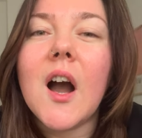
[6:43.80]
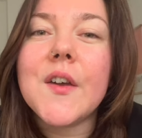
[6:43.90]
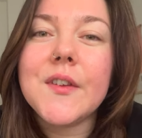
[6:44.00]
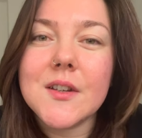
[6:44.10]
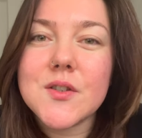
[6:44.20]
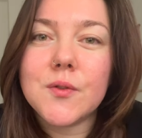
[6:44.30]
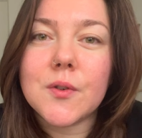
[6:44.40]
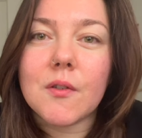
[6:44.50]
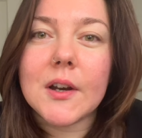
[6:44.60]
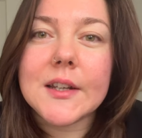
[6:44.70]
it's
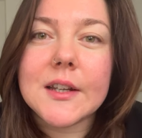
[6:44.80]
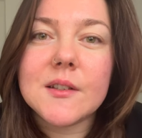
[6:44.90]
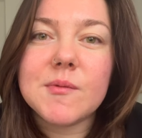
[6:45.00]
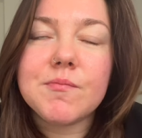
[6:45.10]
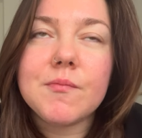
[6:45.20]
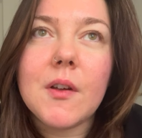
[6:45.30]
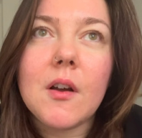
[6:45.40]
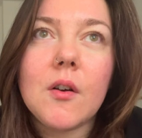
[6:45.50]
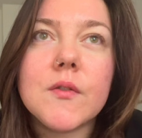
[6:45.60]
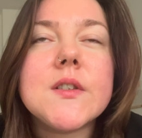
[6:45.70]
overrated.
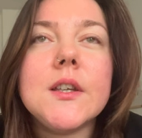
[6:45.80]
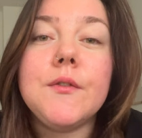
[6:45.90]
Obviously,